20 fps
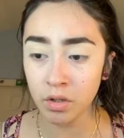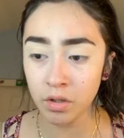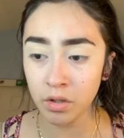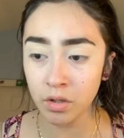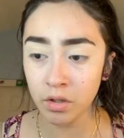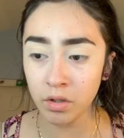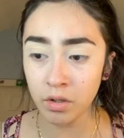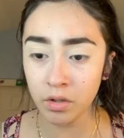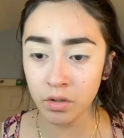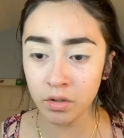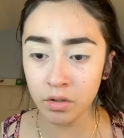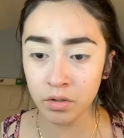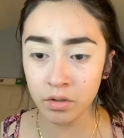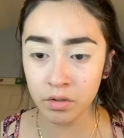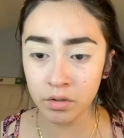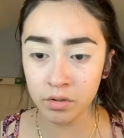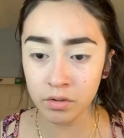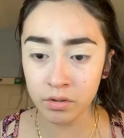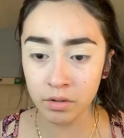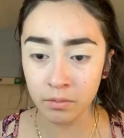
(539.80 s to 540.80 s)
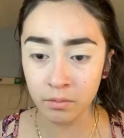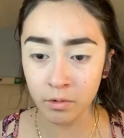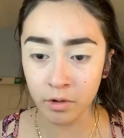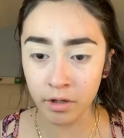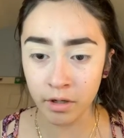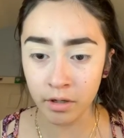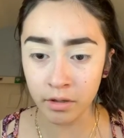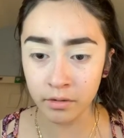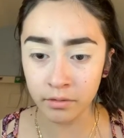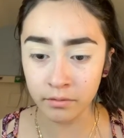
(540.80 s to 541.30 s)
here
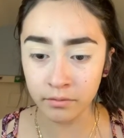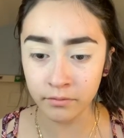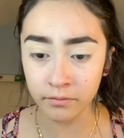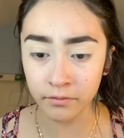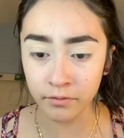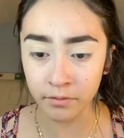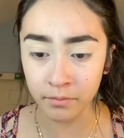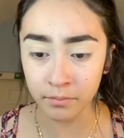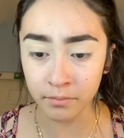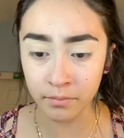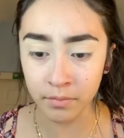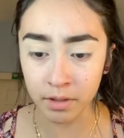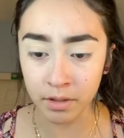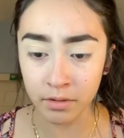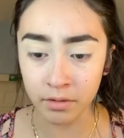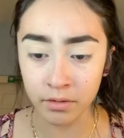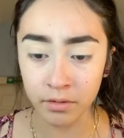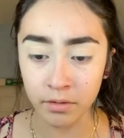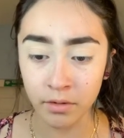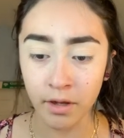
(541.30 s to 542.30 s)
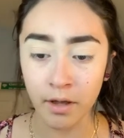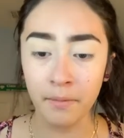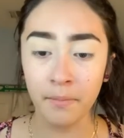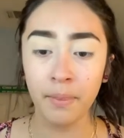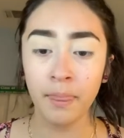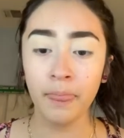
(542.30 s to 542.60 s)
somewhere from here. Okay,